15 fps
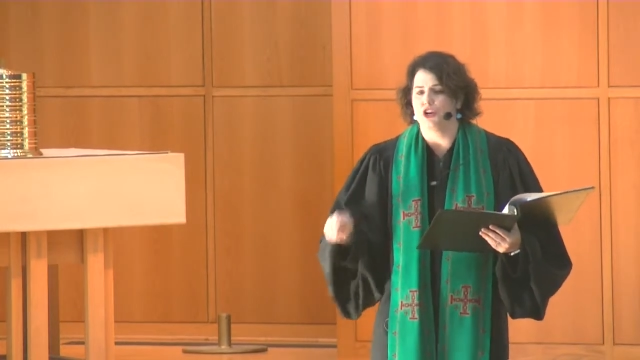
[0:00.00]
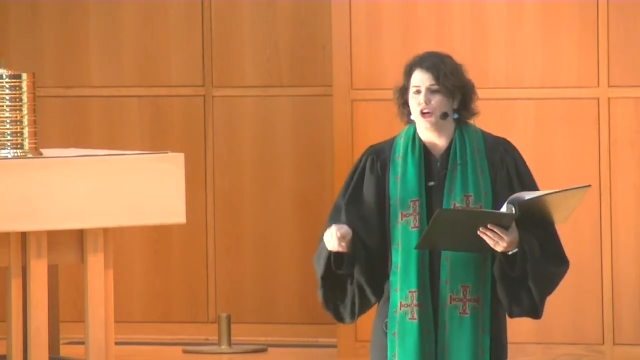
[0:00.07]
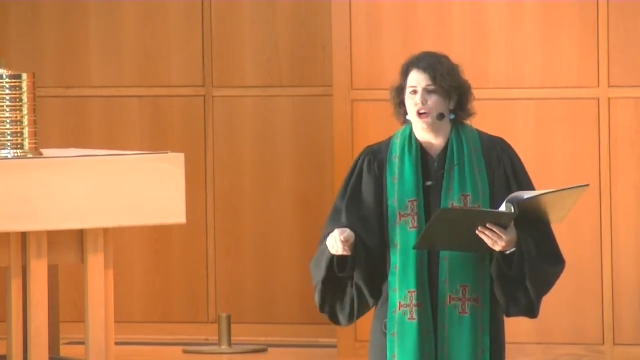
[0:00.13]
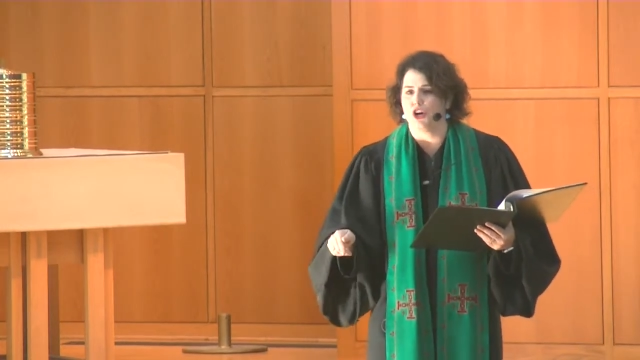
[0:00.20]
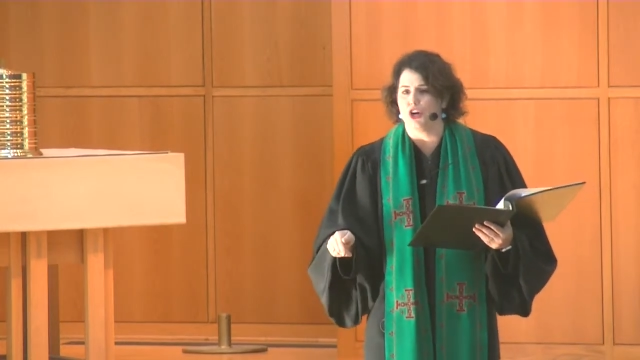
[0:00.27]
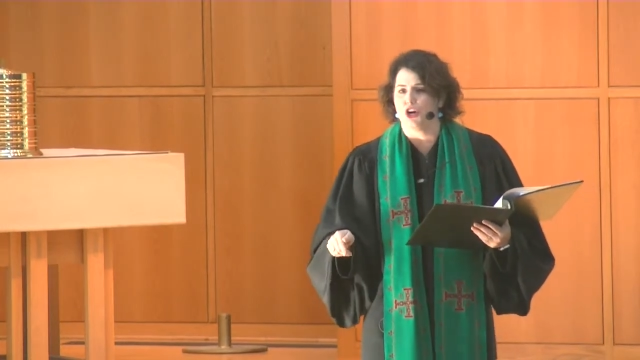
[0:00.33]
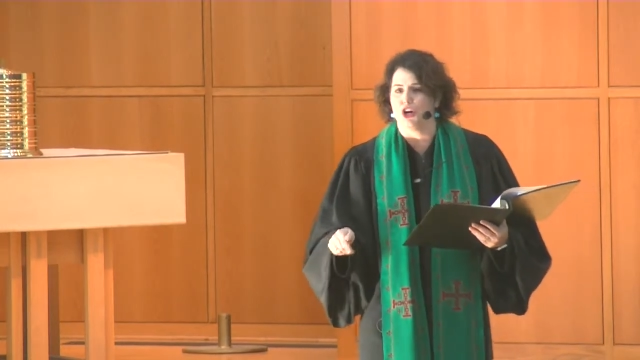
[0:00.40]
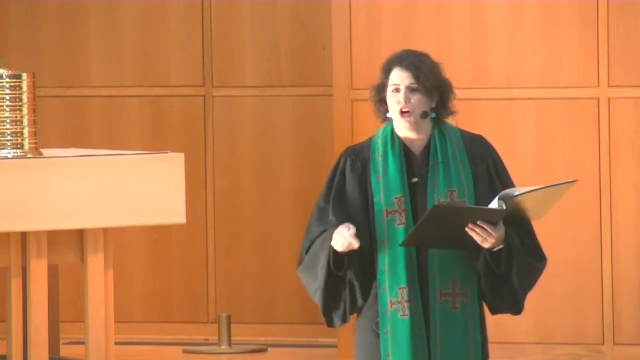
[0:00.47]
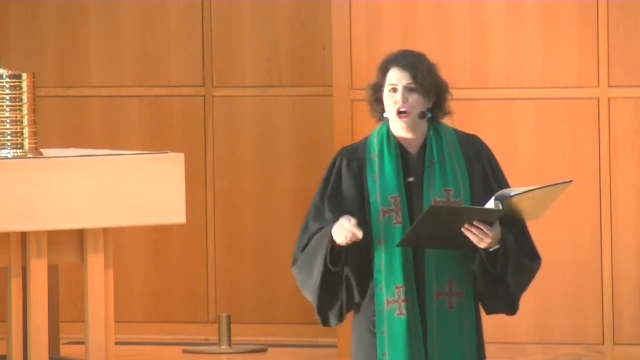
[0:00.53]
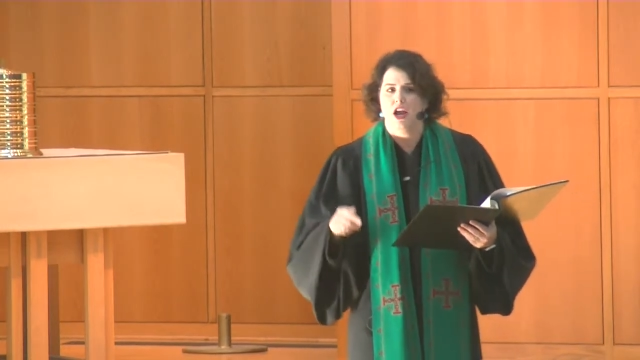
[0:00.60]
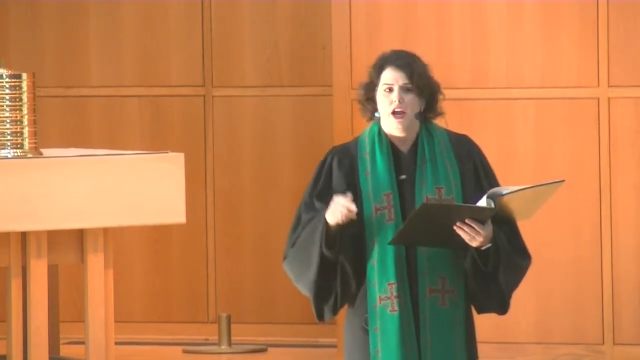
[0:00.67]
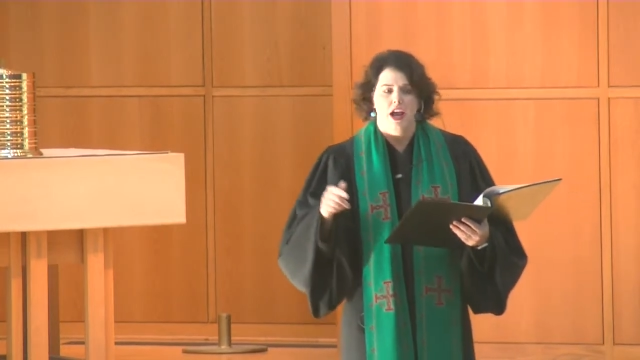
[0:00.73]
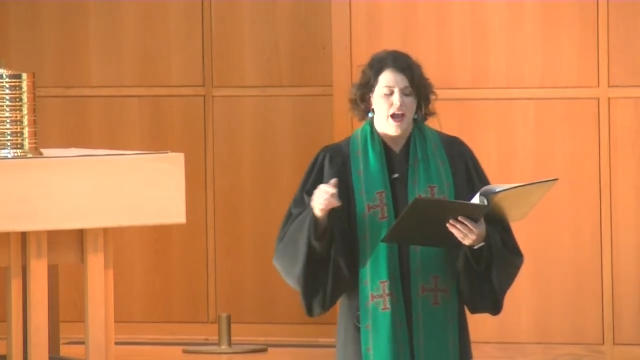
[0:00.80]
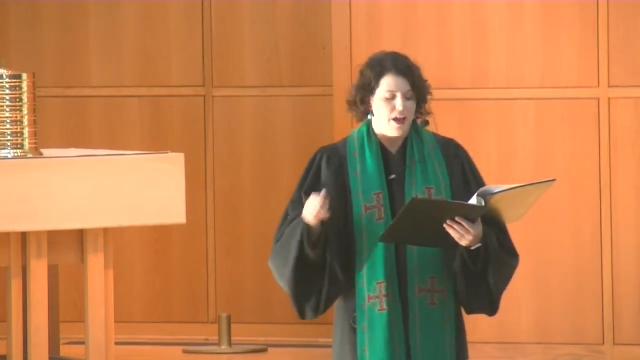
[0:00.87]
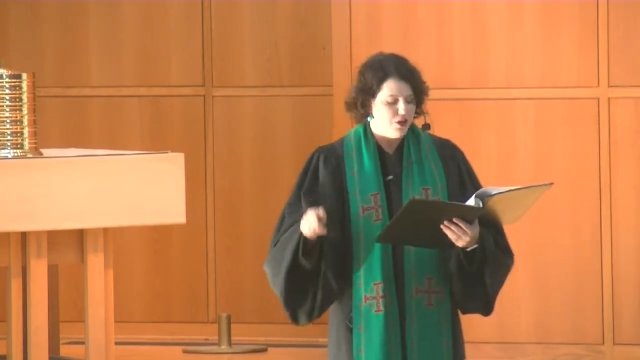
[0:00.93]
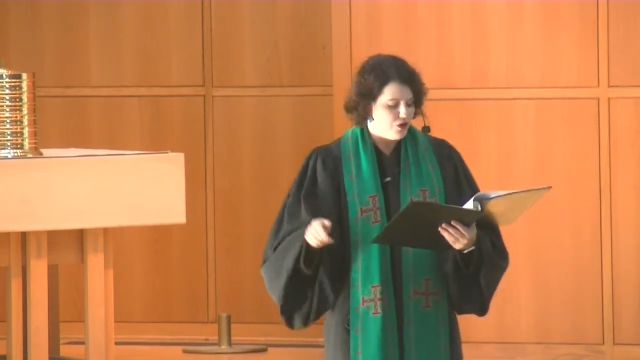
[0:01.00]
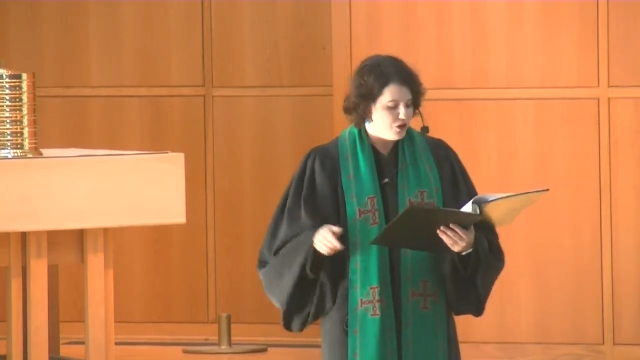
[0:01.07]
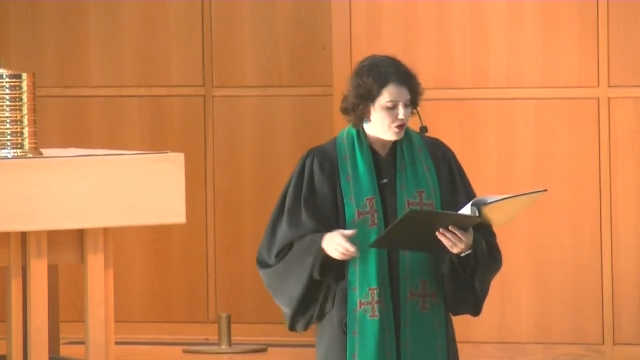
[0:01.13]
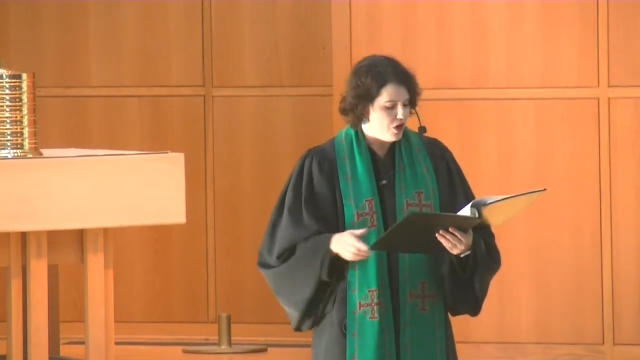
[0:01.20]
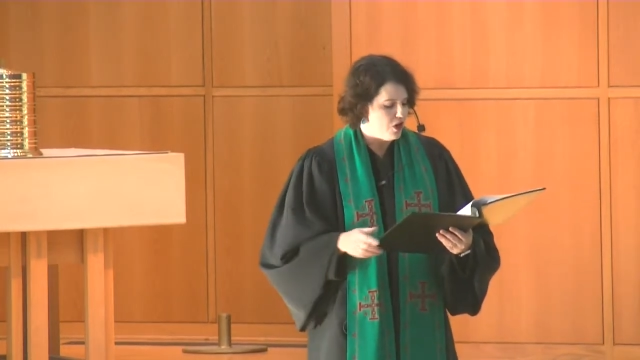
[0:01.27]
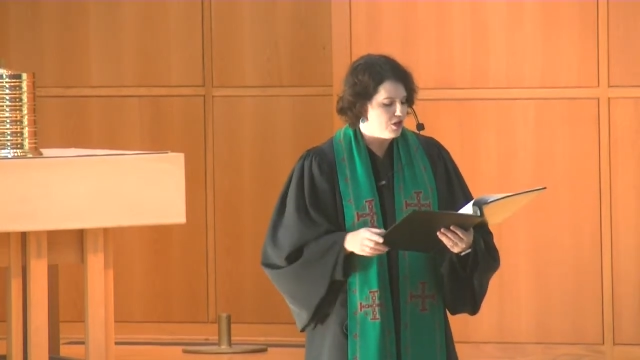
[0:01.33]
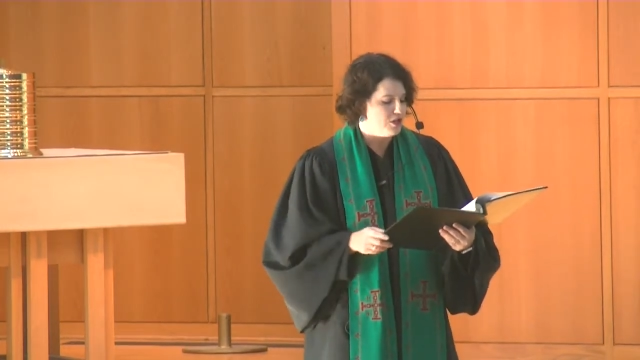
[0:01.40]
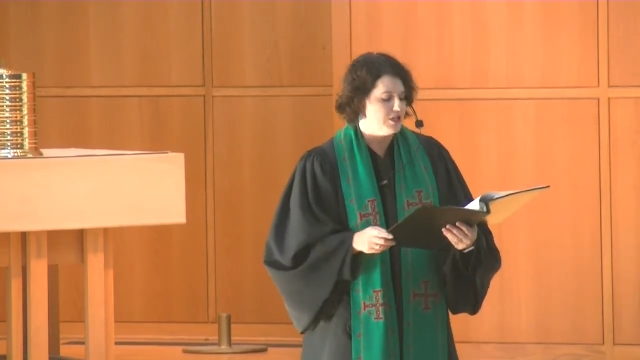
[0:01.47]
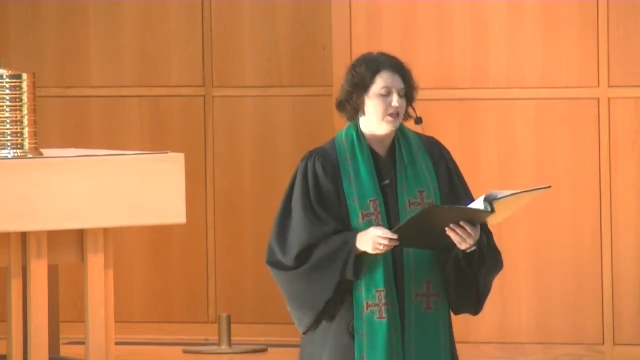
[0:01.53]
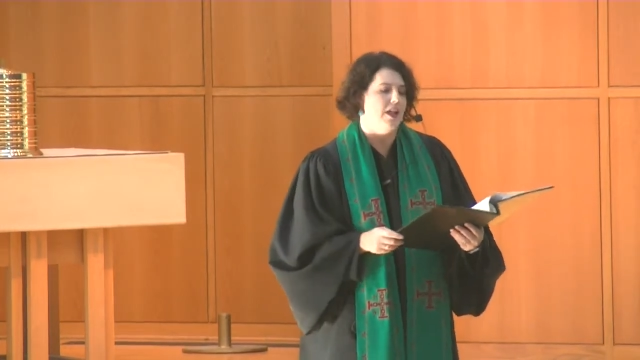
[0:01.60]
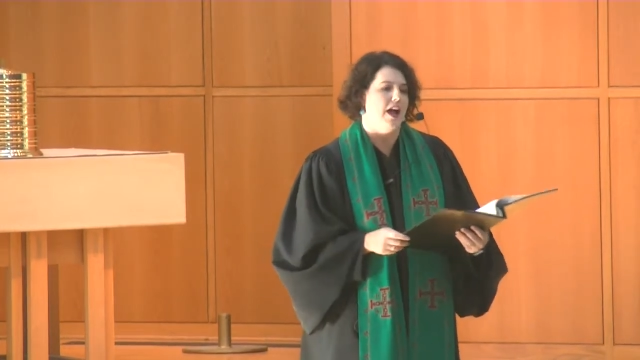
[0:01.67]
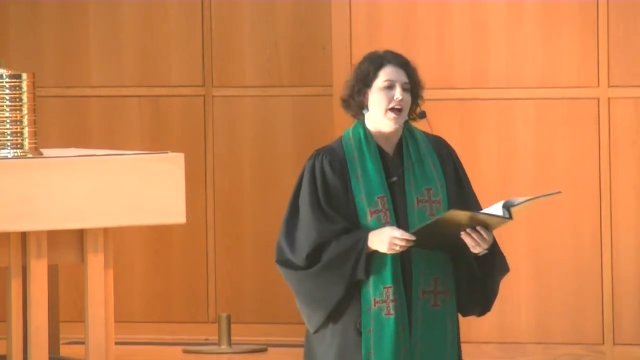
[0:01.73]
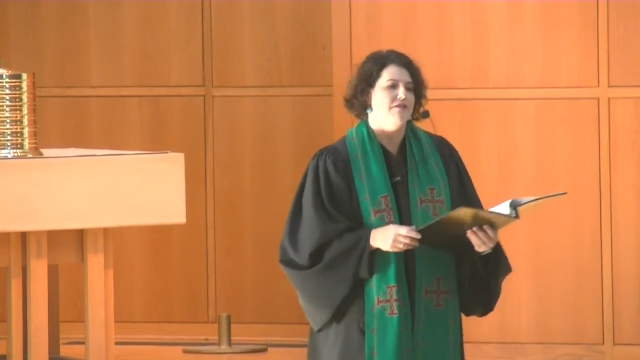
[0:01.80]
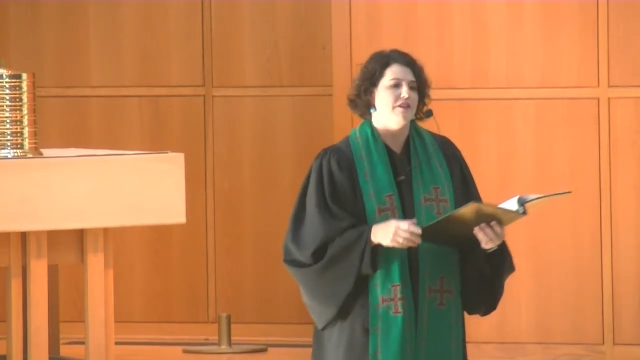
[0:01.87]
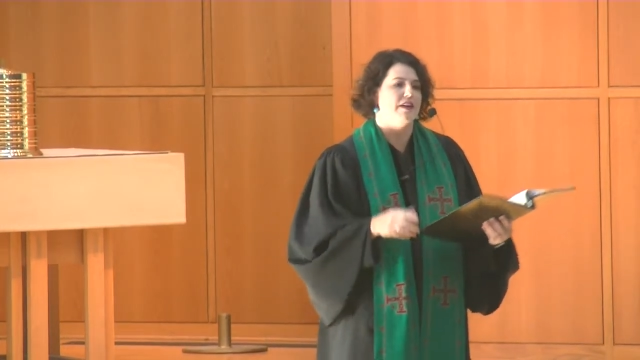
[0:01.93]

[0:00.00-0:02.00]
her and her daughter's life,